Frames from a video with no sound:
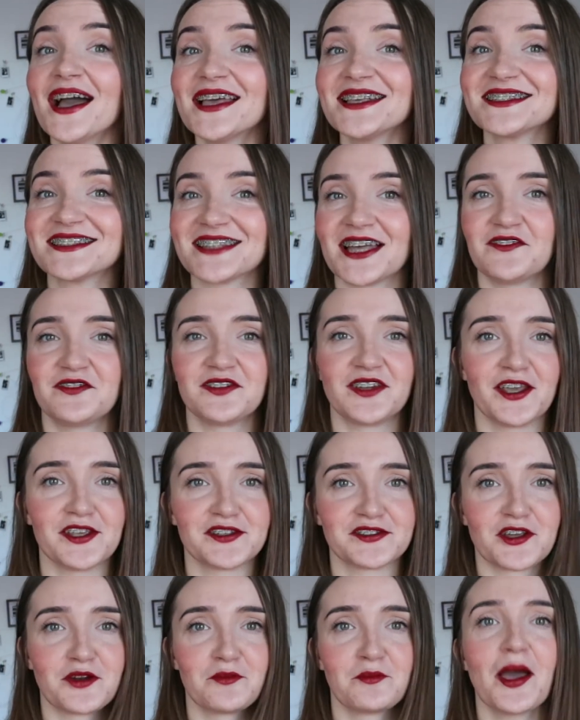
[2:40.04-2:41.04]
stuff
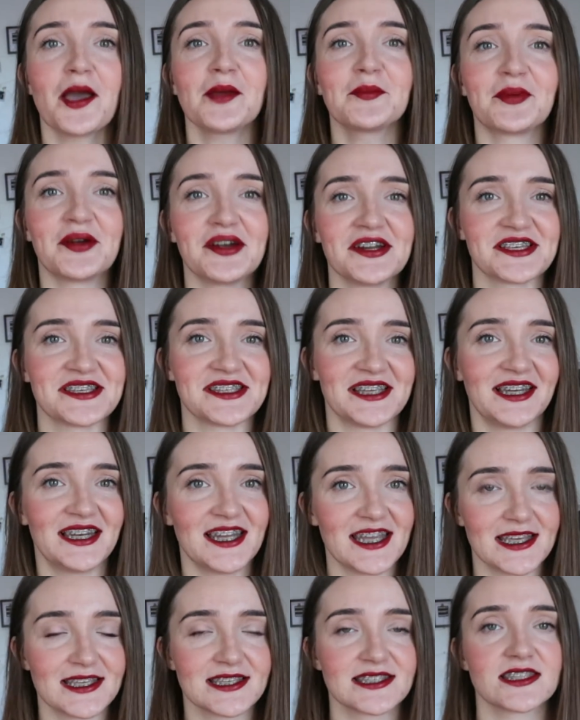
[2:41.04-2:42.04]
list, on my personal
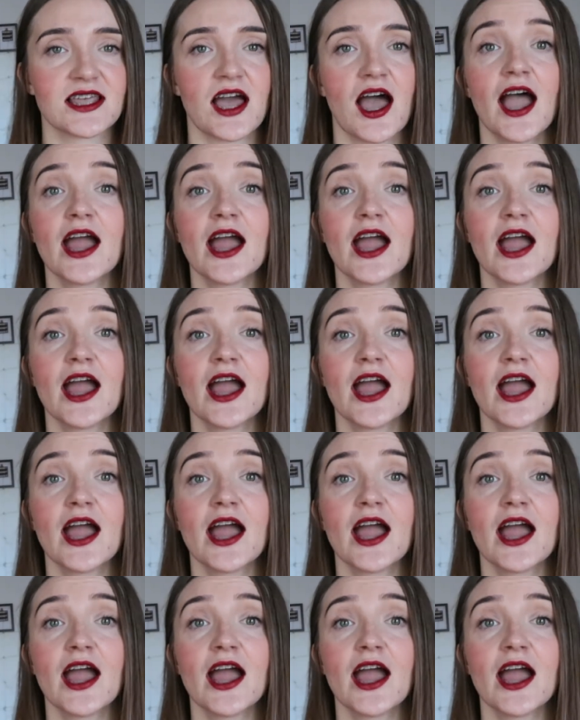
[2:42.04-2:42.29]
list,